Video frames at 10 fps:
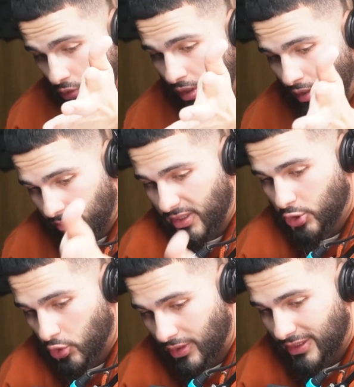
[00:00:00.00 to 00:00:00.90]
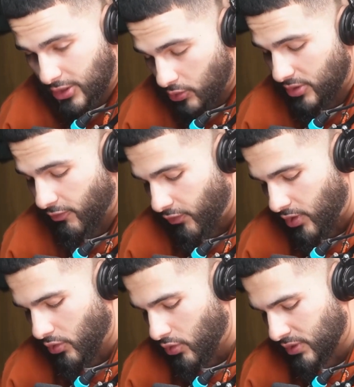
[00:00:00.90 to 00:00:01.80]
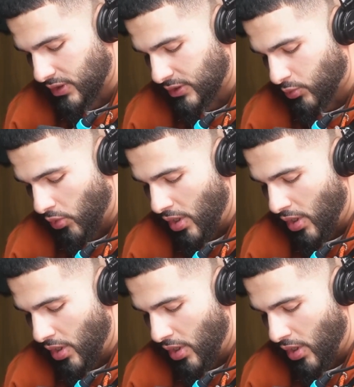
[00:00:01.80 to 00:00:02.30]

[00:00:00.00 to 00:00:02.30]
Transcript: Patreon exclusive video content as well.